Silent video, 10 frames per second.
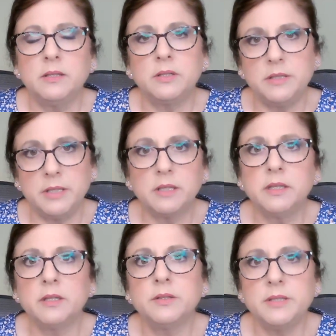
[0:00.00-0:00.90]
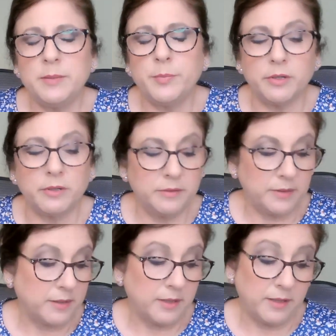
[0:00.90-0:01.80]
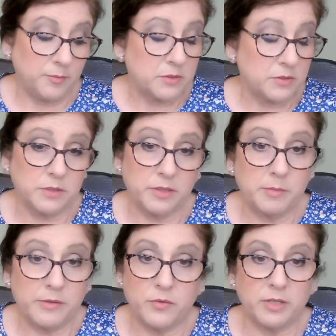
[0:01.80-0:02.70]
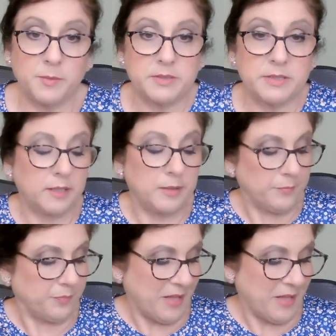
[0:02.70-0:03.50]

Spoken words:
to dig a little deeper. I am so sorry. My phone keeps dinging.